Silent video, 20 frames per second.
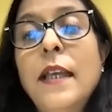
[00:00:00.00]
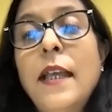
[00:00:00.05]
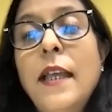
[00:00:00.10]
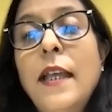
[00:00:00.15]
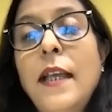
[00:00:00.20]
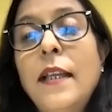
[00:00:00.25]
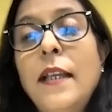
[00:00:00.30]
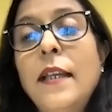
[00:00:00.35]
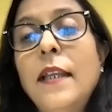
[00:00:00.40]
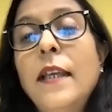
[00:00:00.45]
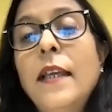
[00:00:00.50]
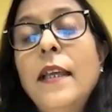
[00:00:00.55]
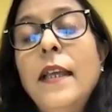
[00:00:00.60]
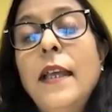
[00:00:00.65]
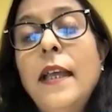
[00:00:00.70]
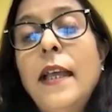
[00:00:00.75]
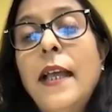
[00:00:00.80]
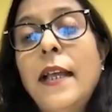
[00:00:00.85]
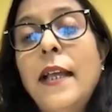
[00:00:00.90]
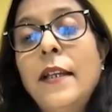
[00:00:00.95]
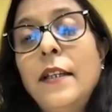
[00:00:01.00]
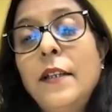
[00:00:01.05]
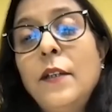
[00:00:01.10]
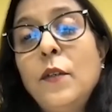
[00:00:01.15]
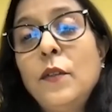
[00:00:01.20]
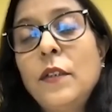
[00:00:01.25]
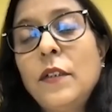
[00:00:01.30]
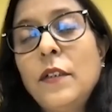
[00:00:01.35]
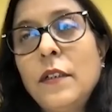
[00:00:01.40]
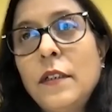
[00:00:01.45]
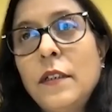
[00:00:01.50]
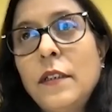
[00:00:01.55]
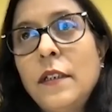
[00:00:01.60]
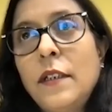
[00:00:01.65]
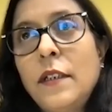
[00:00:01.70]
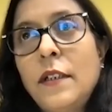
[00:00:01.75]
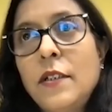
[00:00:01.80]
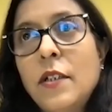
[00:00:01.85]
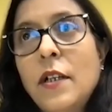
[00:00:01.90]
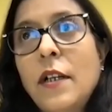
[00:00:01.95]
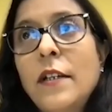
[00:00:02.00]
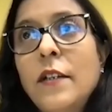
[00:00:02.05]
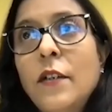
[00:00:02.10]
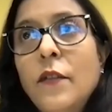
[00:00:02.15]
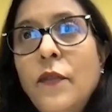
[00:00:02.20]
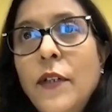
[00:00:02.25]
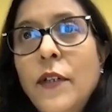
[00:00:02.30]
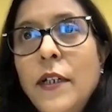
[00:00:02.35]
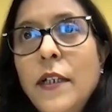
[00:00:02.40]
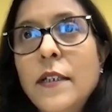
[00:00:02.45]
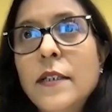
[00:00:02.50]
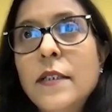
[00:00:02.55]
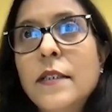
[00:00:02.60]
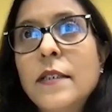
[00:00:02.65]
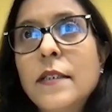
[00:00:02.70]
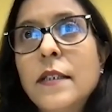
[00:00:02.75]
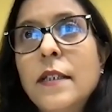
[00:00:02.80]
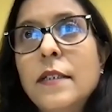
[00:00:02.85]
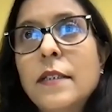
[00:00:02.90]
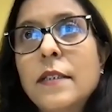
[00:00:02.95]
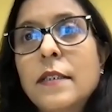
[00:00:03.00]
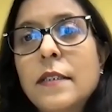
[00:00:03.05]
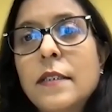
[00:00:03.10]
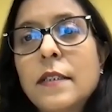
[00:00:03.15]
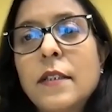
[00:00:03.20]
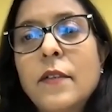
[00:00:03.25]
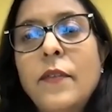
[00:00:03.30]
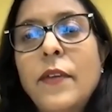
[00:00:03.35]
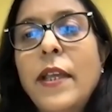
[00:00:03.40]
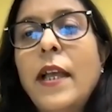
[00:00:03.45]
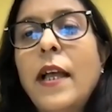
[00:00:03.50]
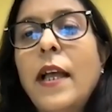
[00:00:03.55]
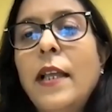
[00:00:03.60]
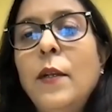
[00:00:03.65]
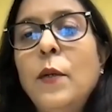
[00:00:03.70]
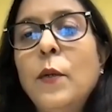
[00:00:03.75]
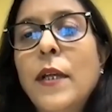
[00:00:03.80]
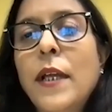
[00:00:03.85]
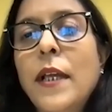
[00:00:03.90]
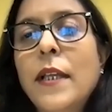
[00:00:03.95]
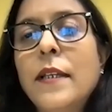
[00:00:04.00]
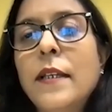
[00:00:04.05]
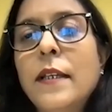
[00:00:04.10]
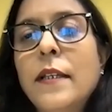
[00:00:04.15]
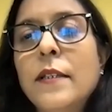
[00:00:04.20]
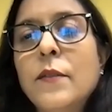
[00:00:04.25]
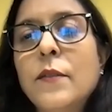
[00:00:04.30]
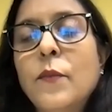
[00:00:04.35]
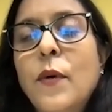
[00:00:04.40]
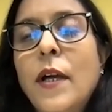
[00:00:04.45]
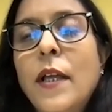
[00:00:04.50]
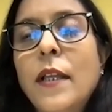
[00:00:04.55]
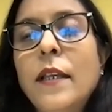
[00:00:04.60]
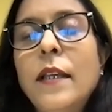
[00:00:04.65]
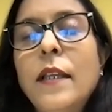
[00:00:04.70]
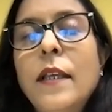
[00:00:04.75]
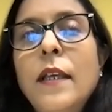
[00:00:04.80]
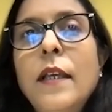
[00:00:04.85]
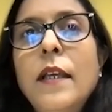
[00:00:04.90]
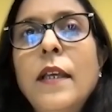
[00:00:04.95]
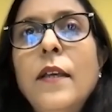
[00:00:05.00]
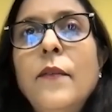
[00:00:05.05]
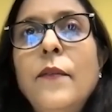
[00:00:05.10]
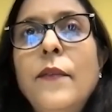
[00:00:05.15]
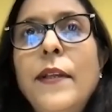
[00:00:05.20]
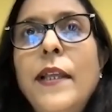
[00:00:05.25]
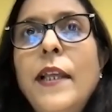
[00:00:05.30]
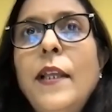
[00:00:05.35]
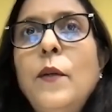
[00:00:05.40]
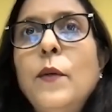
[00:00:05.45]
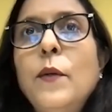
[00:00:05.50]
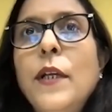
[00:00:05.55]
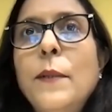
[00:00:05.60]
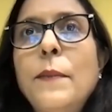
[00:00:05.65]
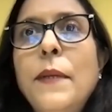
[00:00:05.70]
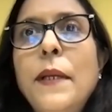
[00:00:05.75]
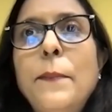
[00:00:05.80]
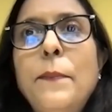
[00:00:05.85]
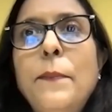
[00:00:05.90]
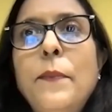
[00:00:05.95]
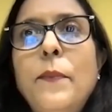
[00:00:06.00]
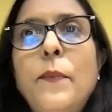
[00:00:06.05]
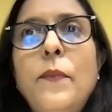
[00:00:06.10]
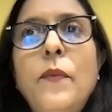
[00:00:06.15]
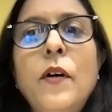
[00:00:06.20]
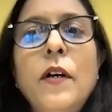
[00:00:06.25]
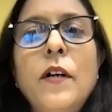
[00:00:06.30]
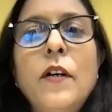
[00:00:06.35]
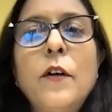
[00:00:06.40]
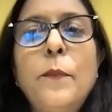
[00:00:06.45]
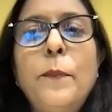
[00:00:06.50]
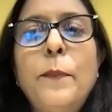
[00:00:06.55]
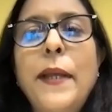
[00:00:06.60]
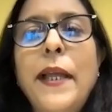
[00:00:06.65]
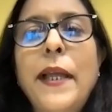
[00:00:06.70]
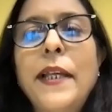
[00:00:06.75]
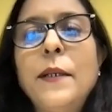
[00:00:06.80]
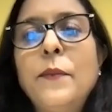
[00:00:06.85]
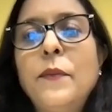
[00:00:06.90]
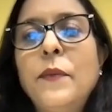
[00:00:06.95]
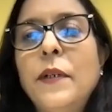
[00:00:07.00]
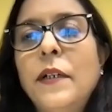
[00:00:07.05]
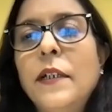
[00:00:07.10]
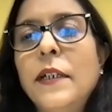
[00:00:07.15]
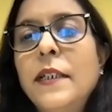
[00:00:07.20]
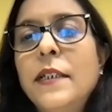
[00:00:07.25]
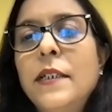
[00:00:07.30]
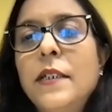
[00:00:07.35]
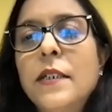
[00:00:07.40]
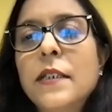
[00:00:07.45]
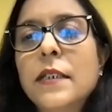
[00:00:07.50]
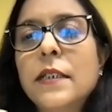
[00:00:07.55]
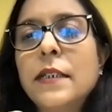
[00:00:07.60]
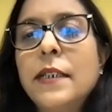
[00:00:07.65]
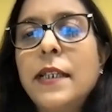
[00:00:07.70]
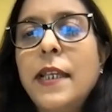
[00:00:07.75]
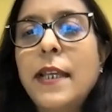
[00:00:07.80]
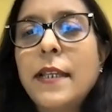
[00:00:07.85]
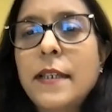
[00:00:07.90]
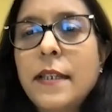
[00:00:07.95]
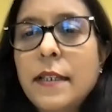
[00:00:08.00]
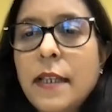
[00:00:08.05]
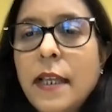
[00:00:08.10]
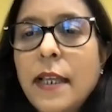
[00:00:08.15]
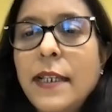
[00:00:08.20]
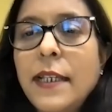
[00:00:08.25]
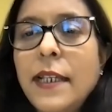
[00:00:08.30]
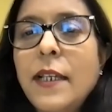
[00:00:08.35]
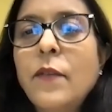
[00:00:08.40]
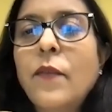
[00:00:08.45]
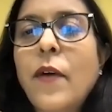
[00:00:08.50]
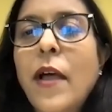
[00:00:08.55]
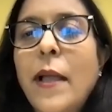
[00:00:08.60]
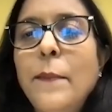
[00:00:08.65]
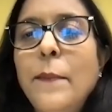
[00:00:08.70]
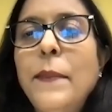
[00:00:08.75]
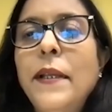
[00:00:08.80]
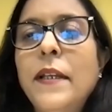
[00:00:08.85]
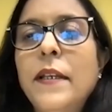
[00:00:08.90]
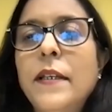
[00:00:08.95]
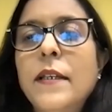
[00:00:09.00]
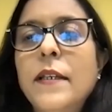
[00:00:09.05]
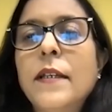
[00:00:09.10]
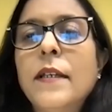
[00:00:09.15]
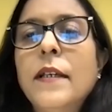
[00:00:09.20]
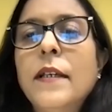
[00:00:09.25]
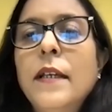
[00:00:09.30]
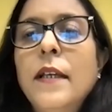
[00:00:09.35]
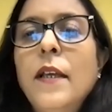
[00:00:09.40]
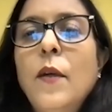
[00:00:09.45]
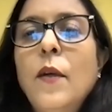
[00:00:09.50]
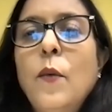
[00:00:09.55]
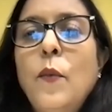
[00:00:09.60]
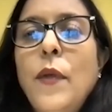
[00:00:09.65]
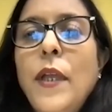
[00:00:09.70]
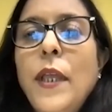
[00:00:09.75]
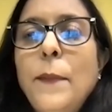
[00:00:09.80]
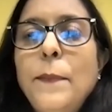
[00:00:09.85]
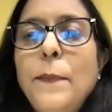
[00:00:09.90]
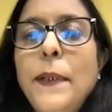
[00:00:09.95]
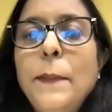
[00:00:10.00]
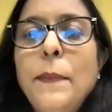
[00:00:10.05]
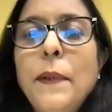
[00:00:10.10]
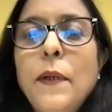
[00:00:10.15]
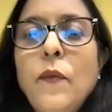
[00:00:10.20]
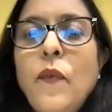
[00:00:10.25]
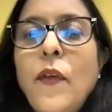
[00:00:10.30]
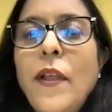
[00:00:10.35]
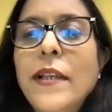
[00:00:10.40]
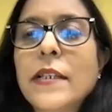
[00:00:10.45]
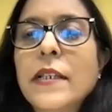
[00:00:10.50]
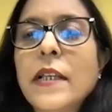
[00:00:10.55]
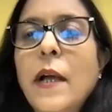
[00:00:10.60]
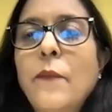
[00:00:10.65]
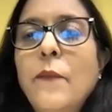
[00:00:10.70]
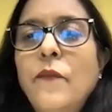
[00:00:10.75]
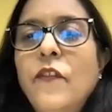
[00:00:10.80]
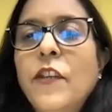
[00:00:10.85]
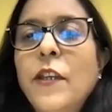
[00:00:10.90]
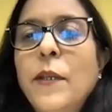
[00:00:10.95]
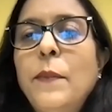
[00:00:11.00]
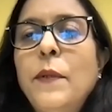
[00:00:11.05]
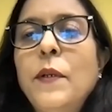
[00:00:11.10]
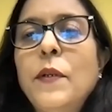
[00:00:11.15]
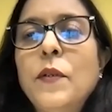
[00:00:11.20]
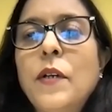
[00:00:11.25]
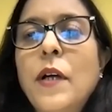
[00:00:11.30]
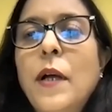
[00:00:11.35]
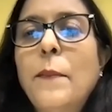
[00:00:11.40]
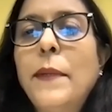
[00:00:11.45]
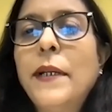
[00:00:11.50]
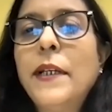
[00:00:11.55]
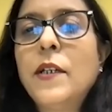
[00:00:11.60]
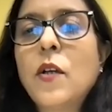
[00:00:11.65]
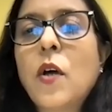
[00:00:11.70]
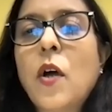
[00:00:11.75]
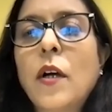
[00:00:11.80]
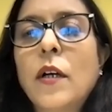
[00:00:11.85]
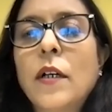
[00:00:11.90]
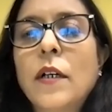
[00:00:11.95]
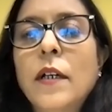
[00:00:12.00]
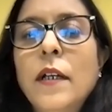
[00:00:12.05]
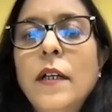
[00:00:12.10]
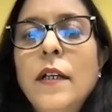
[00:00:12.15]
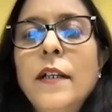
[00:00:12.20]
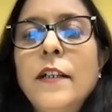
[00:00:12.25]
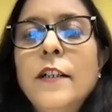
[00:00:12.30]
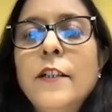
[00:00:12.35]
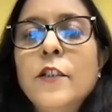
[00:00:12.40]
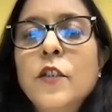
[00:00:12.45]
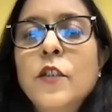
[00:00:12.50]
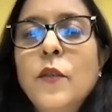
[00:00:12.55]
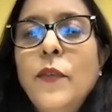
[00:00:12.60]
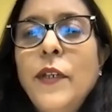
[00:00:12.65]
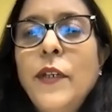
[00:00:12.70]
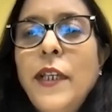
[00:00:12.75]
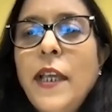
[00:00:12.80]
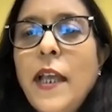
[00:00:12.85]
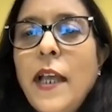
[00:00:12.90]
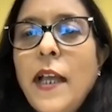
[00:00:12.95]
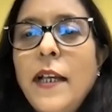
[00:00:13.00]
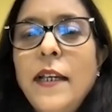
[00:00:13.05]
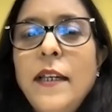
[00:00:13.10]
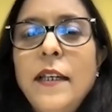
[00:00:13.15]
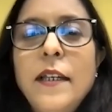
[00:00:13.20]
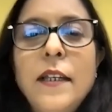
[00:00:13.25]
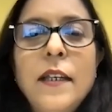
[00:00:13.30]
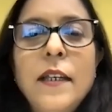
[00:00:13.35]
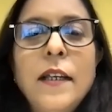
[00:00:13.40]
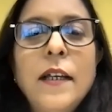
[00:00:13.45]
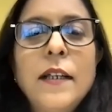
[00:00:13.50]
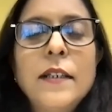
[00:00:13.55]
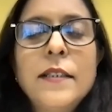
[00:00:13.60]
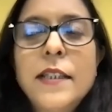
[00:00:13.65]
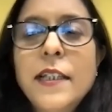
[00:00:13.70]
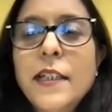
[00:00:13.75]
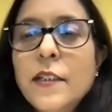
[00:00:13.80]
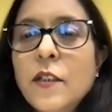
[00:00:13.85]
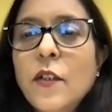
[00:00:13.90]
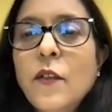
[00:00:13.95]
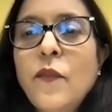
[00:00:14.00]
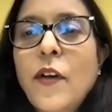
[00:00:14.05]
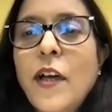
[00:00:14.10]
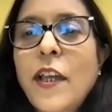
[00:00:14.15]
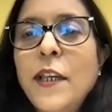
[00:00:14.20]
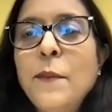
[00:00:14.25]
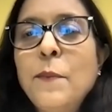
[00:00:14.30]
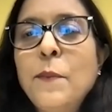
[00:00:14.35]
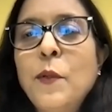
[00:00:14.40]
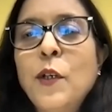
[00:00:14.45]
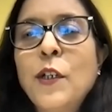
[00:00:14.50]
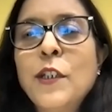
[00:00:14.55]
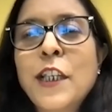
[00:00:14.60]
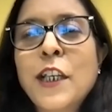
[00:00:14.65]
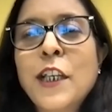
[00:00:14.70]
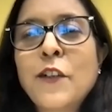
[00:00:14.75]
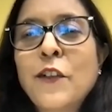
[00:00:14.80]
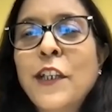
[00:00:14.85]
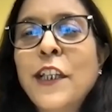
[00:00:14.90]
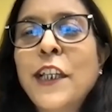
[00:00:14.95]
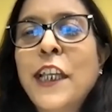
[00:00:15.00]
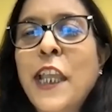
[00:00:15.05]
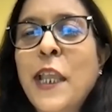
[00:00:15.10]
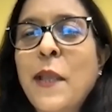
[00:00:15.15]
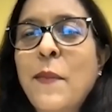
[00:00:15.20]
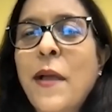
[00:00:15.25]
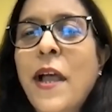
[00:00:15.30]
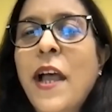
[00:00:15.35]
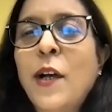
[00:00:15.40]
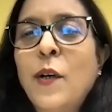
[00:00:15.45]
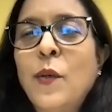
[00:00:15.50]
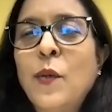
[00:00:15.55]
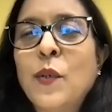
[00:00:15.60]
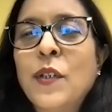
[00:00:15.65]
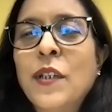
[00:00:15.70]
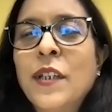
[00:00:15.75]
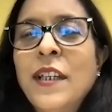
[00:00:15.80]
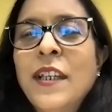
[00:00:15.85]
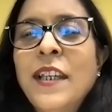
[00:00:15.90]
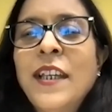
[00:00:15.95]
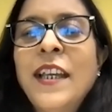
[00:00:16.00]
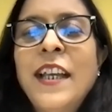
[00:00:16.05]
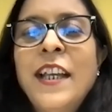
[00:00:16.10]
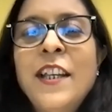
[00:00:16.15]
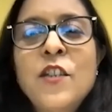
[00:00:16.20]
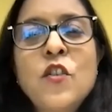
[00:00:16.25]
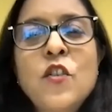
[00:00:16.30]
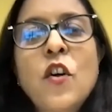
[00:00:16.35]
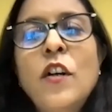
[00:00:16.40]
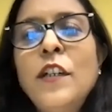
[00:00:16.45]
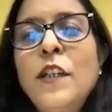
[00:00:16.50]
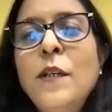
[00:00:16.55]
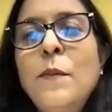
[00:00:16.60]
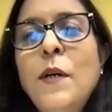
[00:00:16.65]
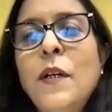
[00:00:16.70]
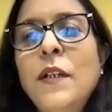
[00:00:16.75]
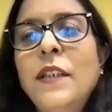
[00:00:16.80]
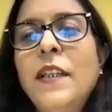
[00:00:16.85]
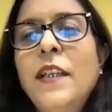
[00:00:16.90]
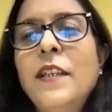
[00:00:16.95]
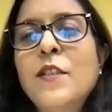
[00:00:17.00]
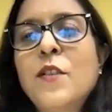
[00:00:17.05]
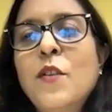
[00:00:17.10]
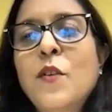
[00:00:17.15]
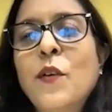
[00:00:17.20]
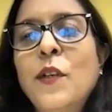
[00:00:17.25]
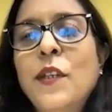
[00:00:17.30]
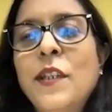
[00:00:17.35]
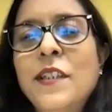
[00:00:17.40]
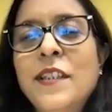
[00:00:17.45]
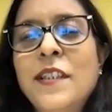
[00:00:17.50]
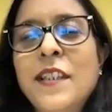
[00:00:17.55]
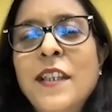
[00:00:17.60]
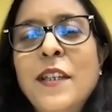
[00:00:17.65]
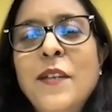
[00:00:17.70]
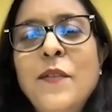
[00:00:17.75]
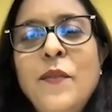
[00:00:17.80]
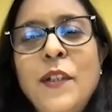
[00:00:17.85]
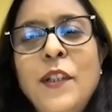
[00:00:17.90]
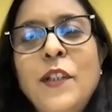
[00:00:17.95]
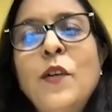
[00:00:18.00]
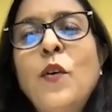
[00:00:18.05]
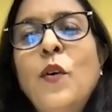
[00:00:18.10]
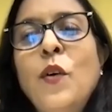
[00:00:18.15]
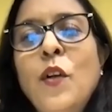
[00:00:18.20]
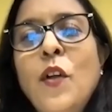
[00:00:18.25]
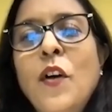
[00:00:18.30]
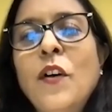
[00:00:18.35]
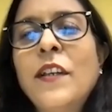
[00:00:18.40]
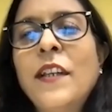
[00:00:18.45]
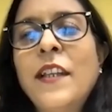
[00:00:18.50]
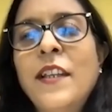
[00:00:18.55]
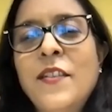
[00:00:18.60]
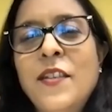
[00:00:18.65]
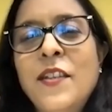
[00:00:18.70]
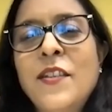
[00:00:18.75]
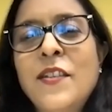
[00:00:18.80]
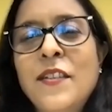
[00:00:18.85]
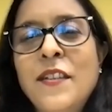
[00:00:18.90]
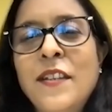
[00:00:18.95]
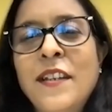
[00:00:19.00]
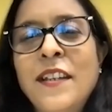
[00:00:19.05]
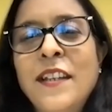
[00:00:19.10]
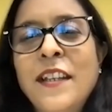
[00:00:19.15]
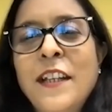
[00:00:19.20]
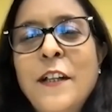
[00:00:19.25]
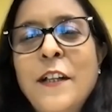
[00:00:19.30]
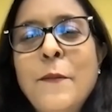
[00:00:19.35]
And the result of it is the way I look at is, one, when I look at my work of Pride work, it just created an environment where people felt comfortable to come and talk. So we had 6 of our employees actually came out and talked about their stories with the whole organization.